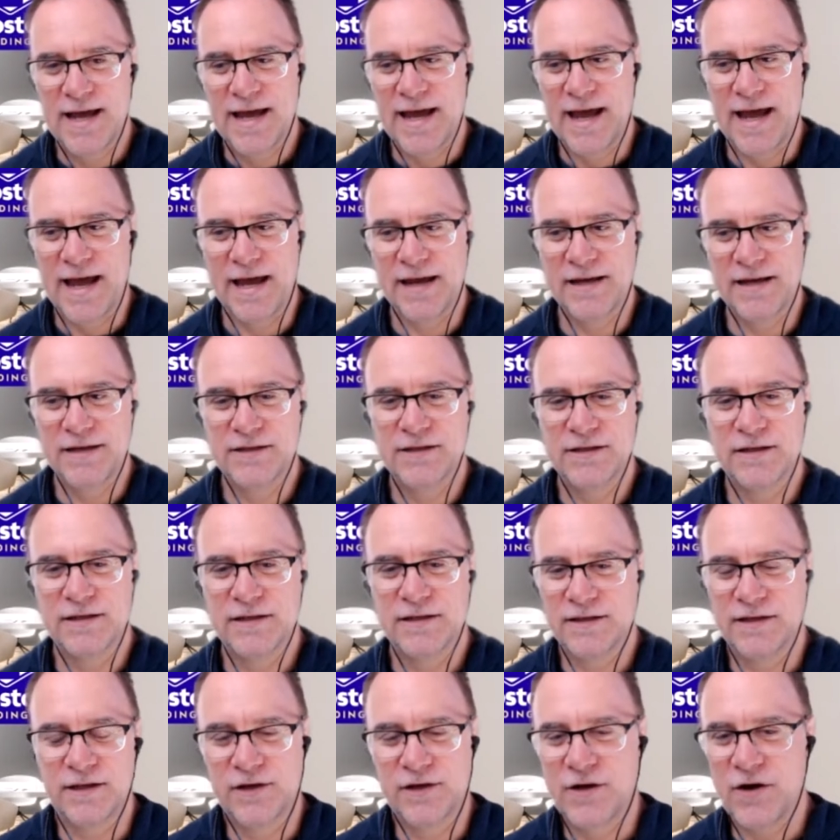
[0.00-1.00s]
And
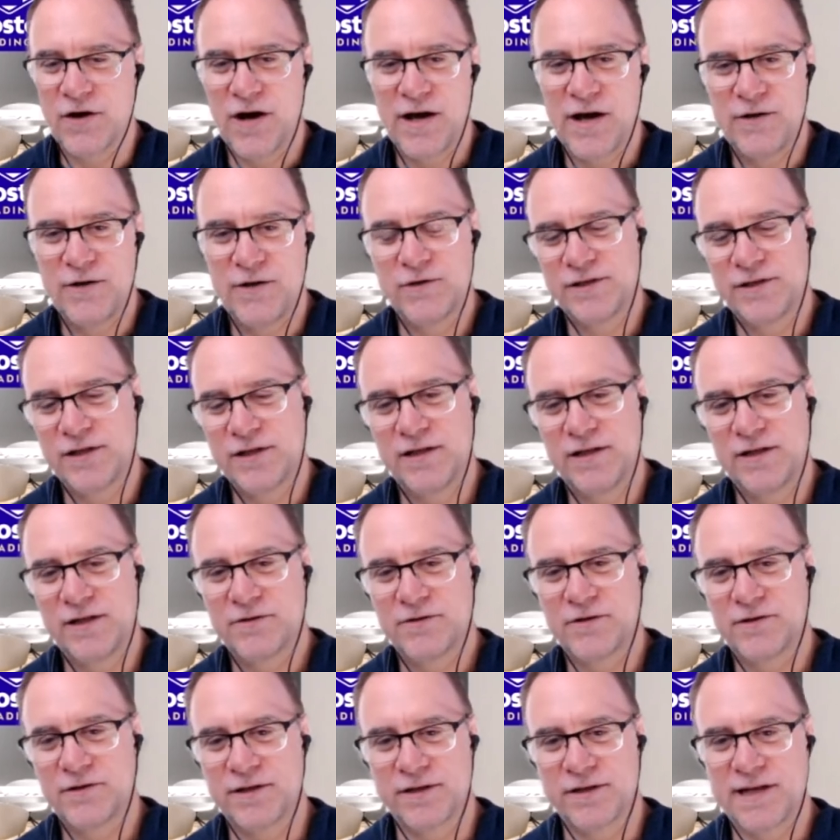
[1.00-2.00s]
the guy who's sitting
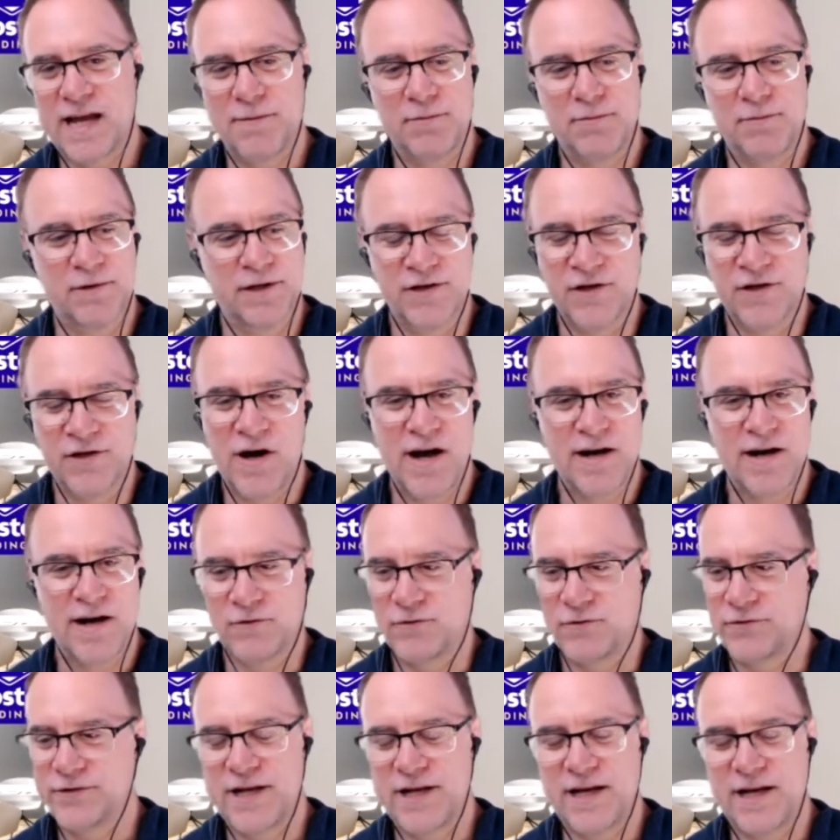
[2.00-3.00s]
across the table at nine
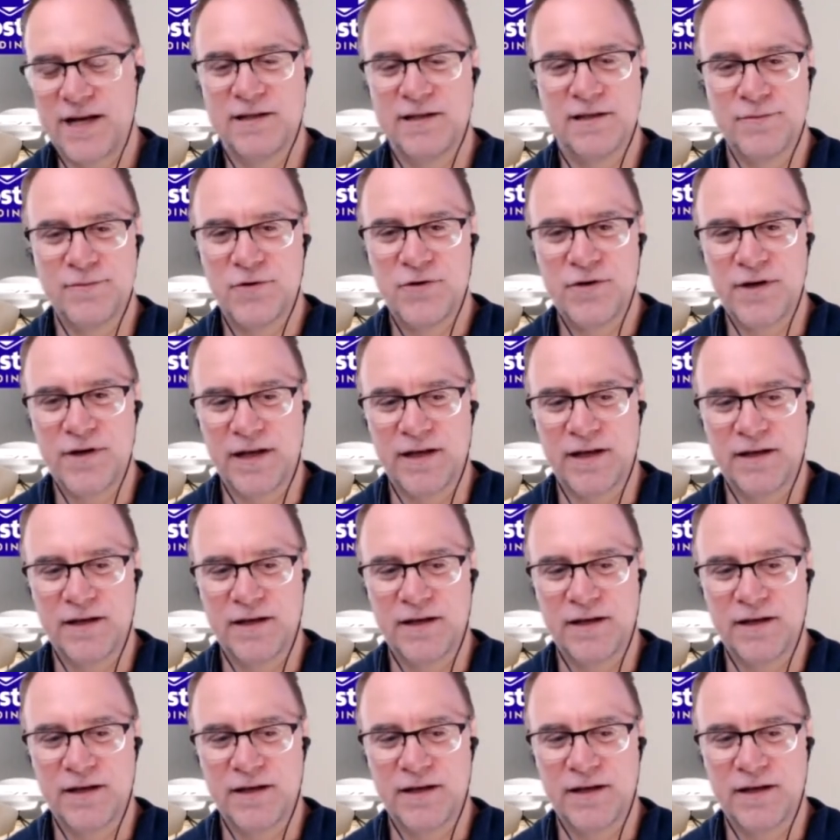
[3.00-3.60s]
or 10 in the morning